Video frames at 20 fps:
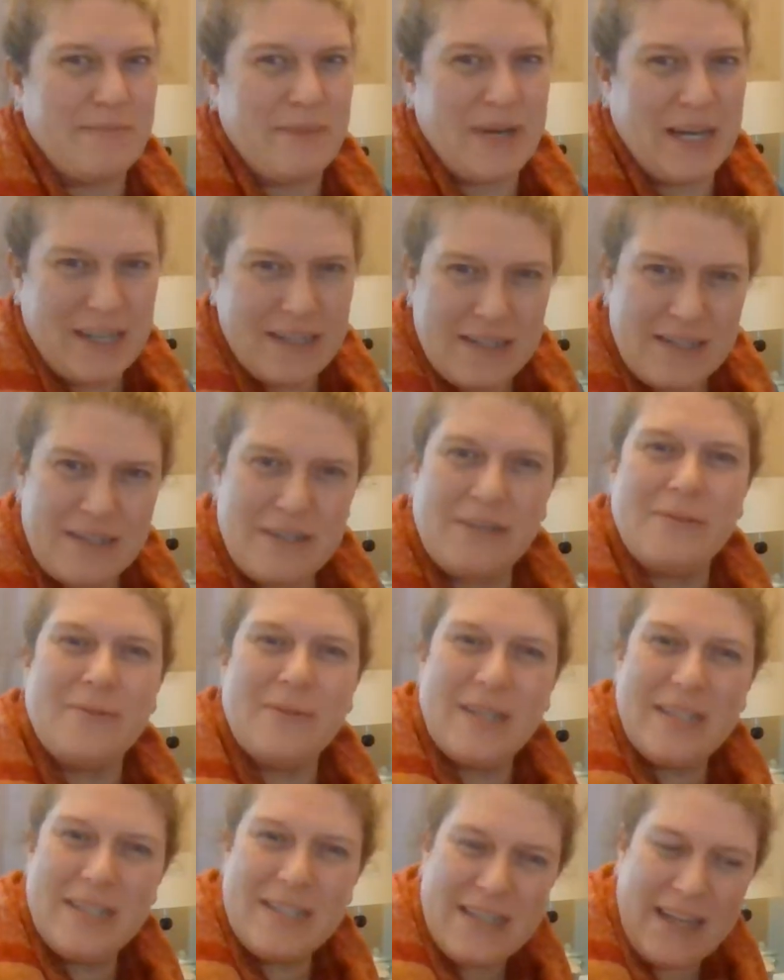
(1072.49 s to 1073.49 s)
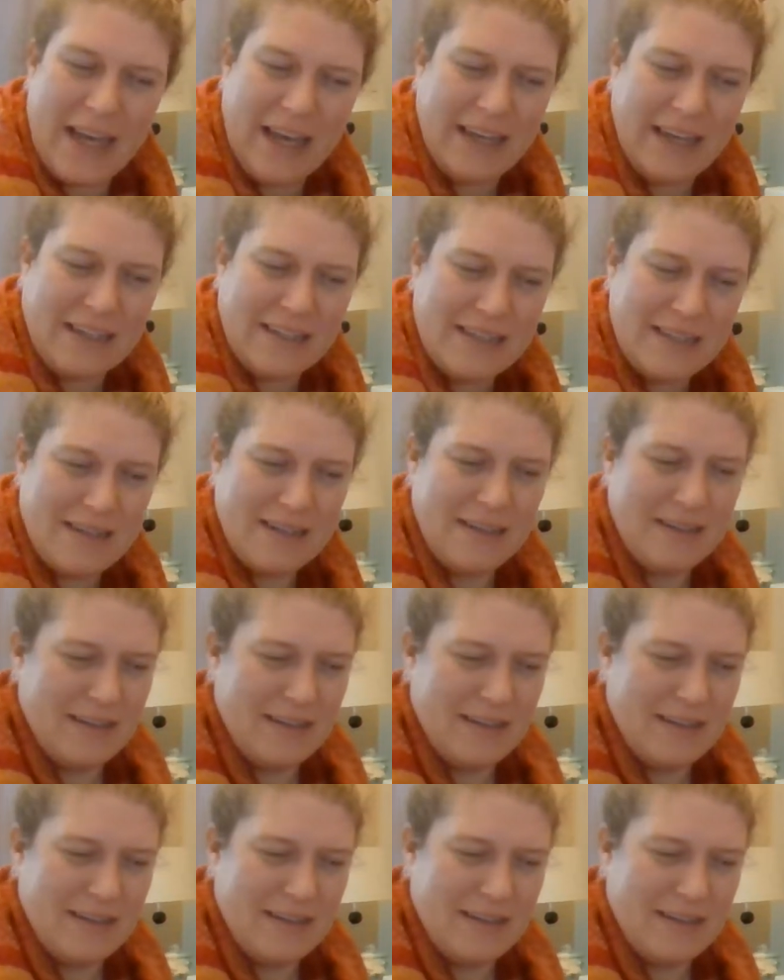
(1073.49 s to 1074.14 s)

minus 2 is 8.